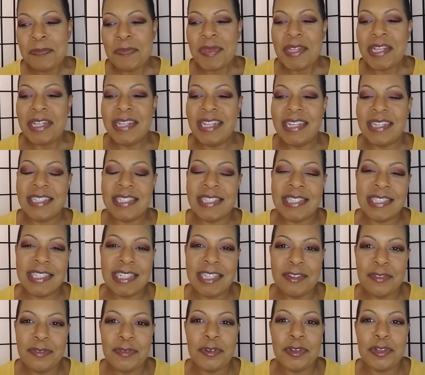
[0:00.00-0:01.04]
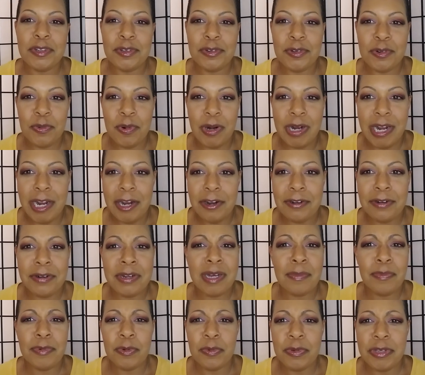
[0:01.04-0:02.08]
Let it sit for a little while, a
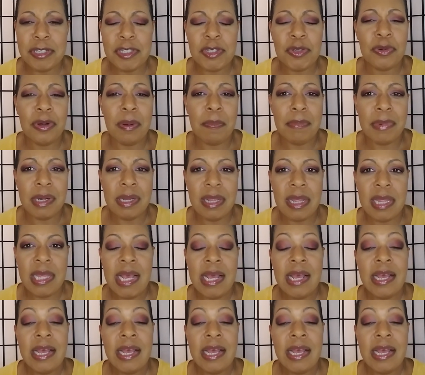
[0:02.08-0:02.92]
couple weeks to a month,